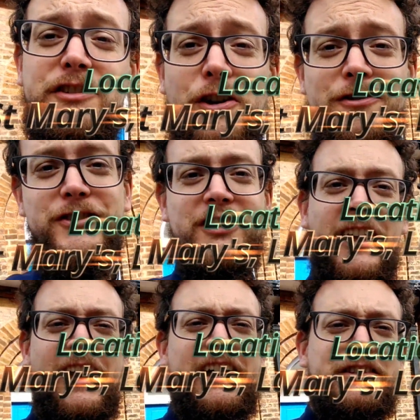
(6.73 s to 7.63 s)
John's
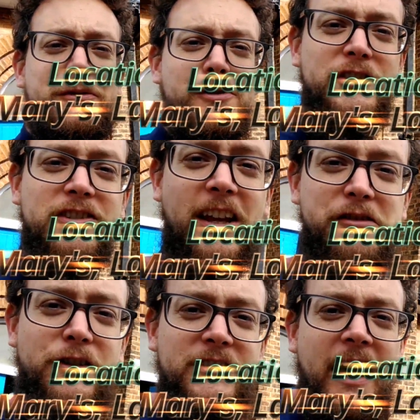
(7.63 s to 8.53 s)
towards the
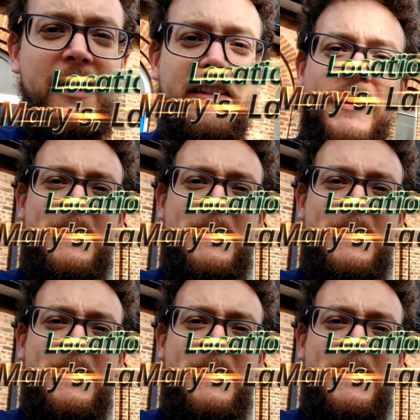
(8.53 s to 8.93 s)
centre of town.